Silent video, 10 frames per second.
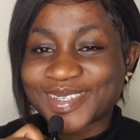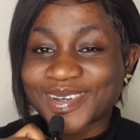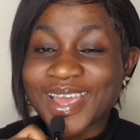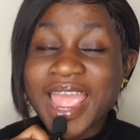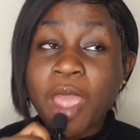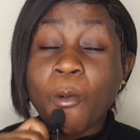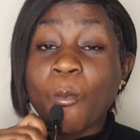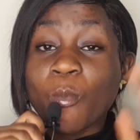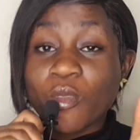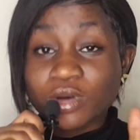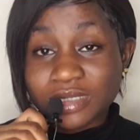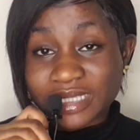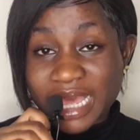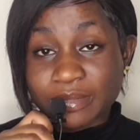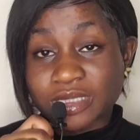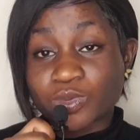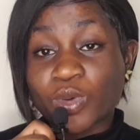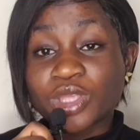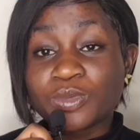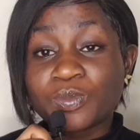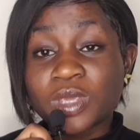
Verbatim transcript: So most times when